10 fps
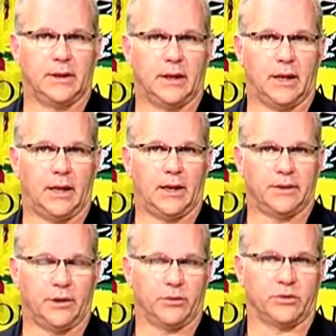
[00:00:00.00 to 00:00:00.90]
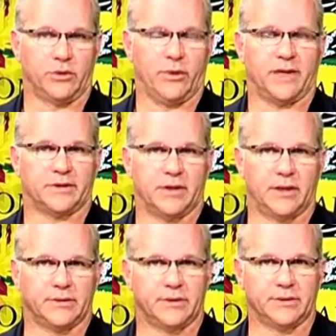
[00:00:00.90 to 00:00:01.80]
Uh, they were U S
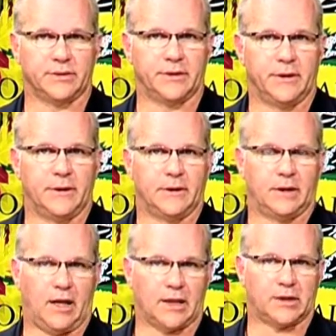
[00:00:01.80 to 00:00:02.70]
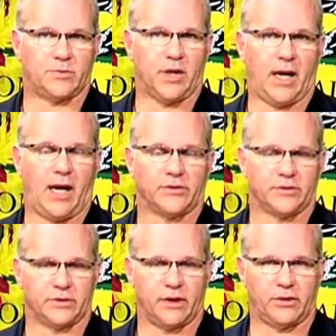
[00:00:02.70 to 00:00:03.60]
citizens. Locked up the house,
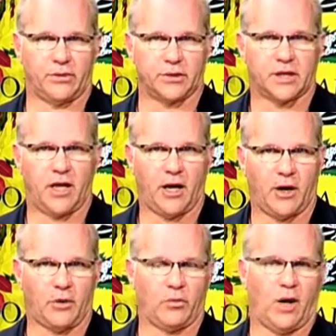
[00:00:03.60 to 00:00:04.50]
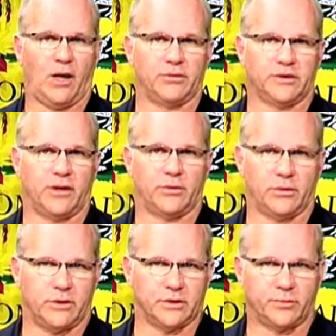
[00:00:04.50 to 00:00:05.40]
was under his care. While it was
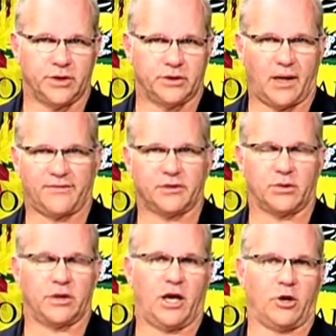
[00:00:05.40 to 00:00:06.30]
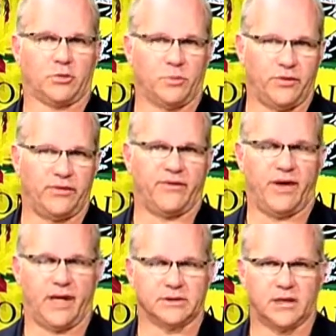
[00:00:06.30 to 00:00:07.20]
under this police officer's care, moving
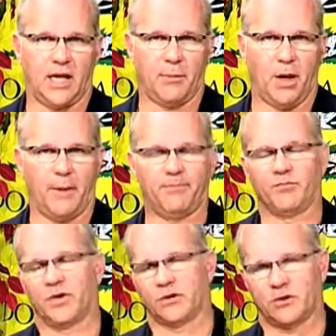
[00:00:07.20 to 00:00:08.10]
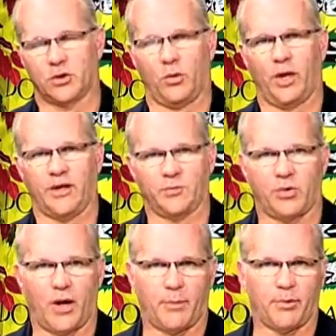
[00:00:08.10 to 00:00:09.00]
vans came up, took away the
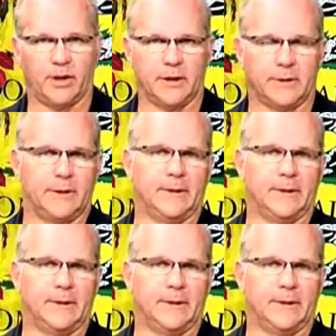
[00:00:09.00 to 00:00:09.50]
property,